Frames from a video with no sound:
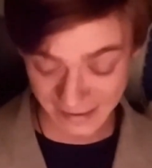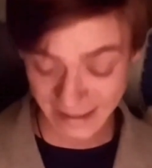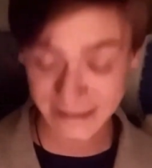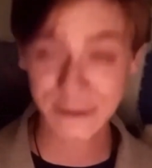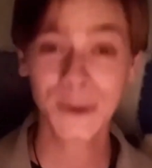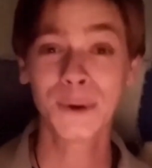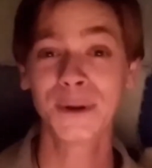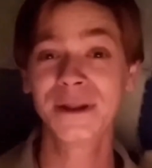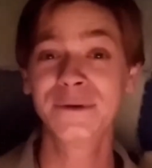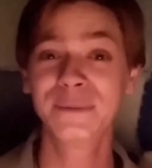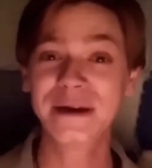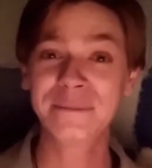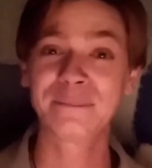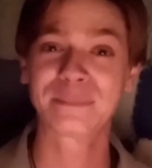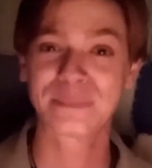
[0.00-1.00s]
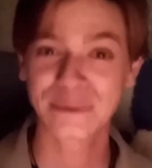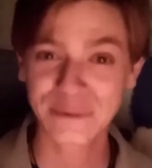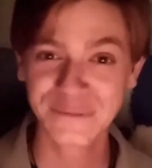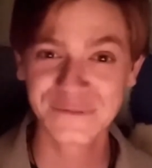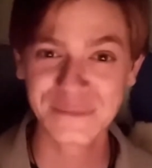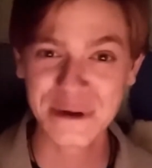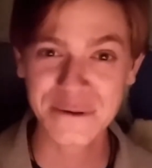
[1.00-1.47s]
and they totally went and
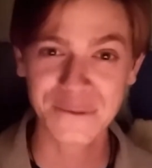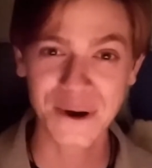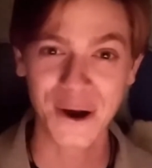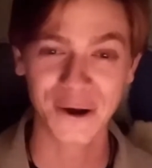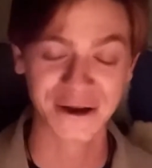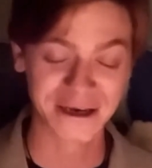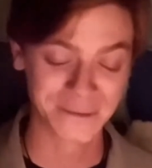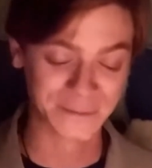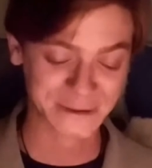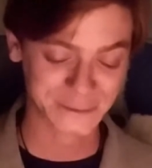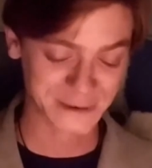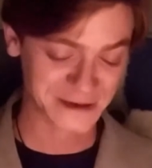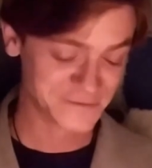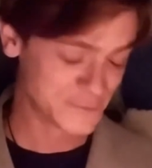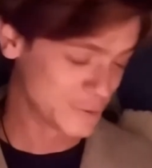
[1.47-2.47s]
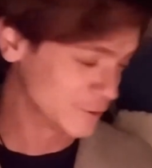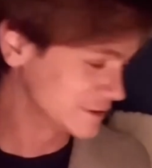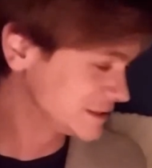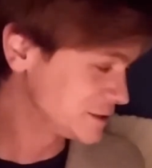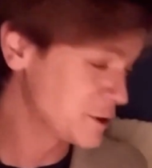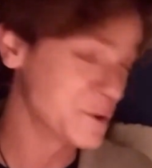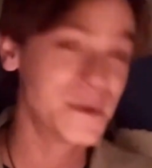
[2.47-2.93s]
proved me wrong in number 24,
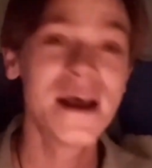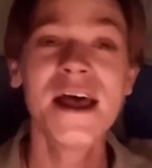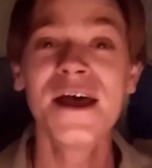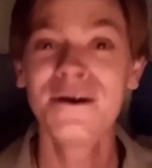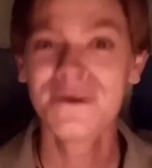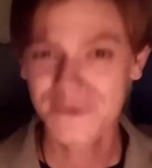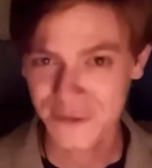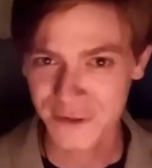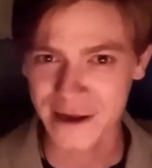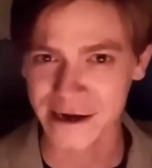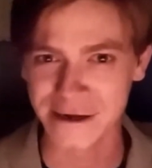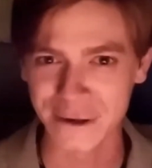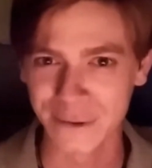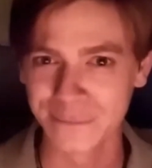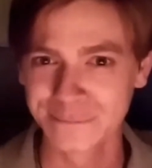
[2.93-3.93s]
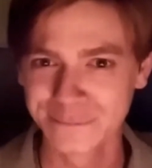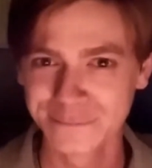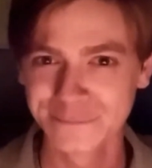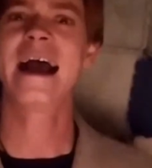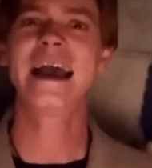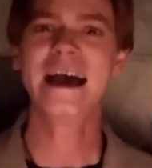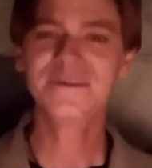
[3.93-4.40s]
so thank you.
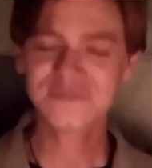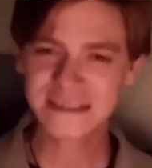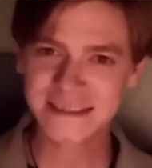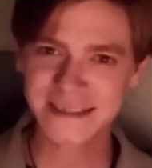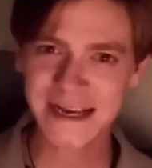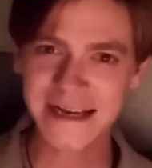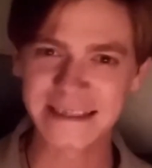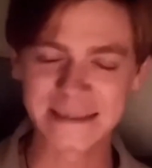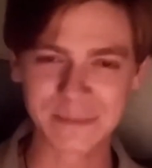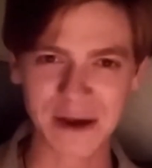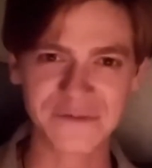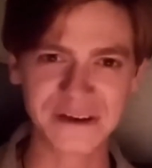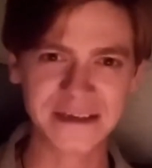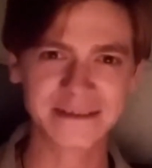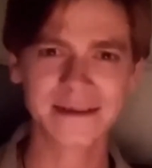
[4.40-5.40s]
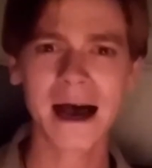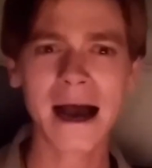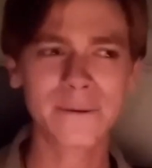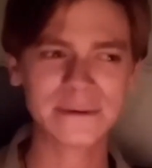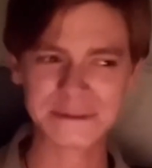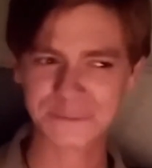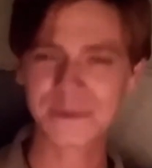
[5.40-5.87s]
I have to say, Spuffies,
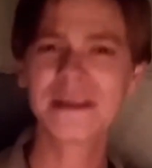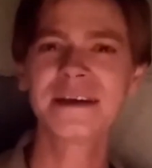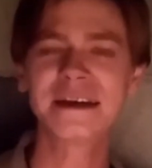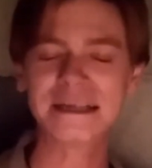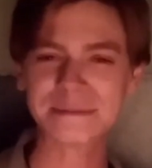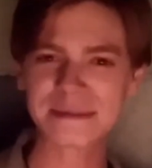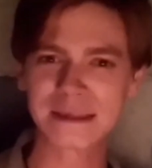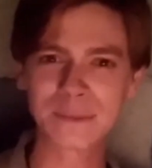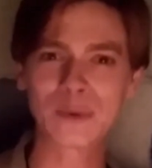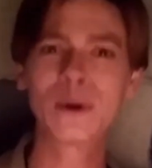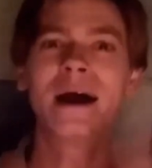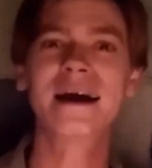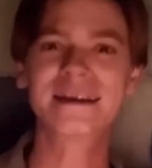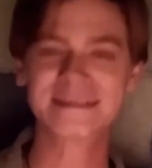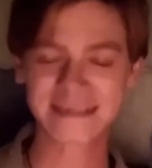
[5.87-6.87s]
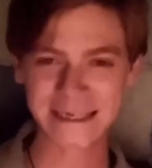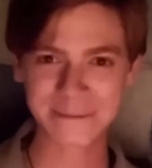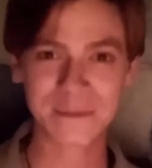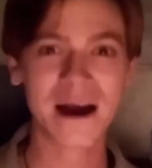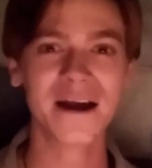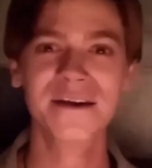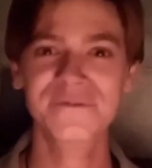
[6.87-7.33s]
I was really surprised in
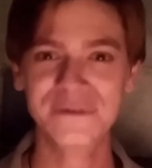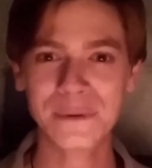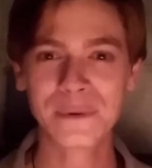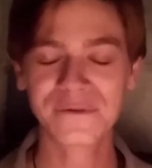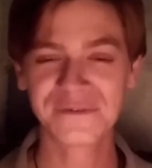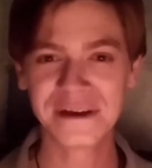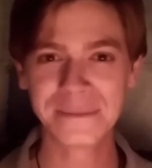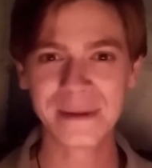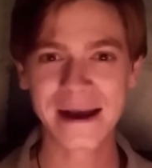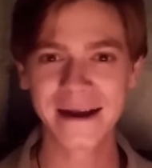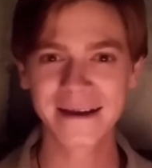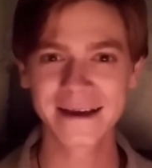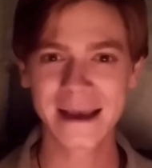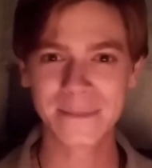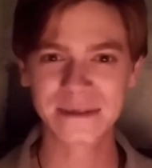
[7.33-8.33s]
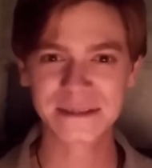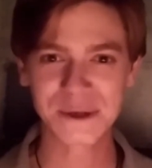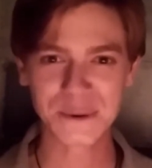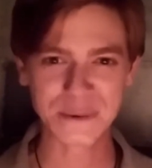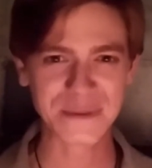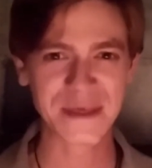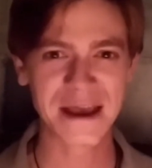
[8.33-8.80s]
my viewer feedback
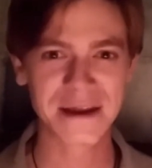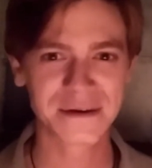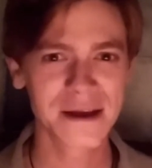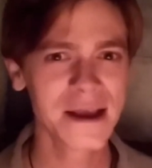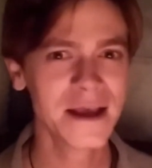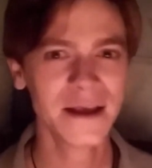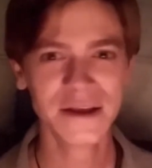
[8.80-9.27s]
episode that